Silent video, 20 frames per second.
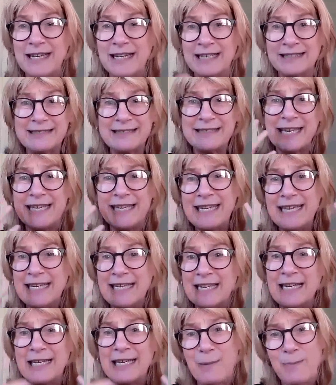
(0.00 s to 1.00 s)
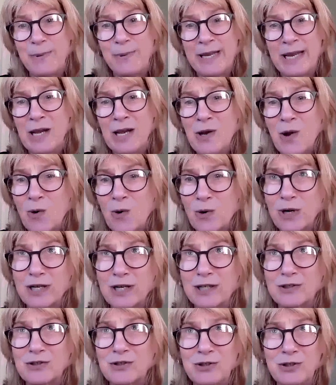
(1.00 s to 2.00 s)
and taking a little bit
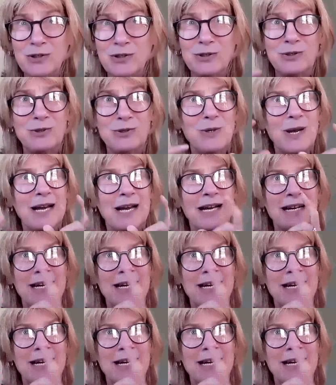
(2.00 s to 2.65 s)
longer to